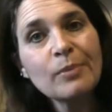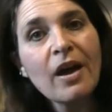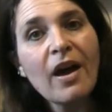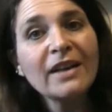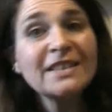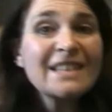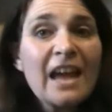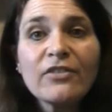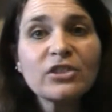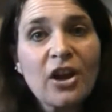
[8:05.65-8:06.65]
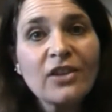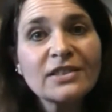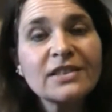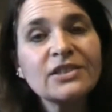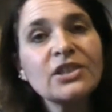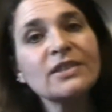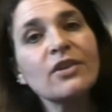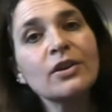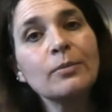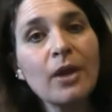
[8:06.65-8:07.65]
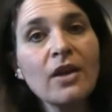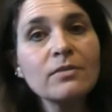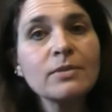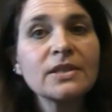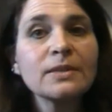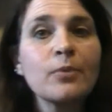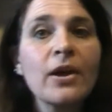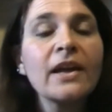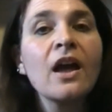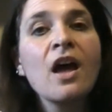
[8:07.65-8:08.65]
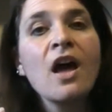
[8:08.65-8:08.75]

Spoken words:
but I didn't have a chance this year, so I'm going to plant them in the spring.